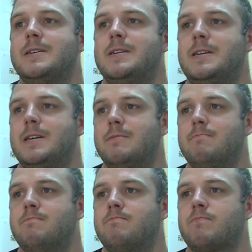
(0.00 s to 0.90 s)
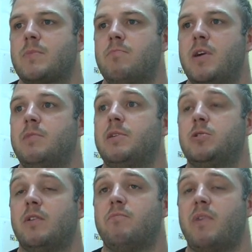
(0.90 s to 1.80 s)
and make them
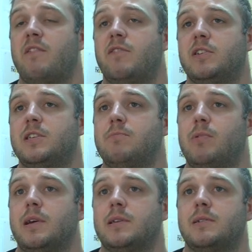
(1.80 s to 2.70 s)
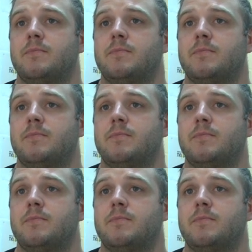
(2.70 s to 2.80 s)
into even better first team players.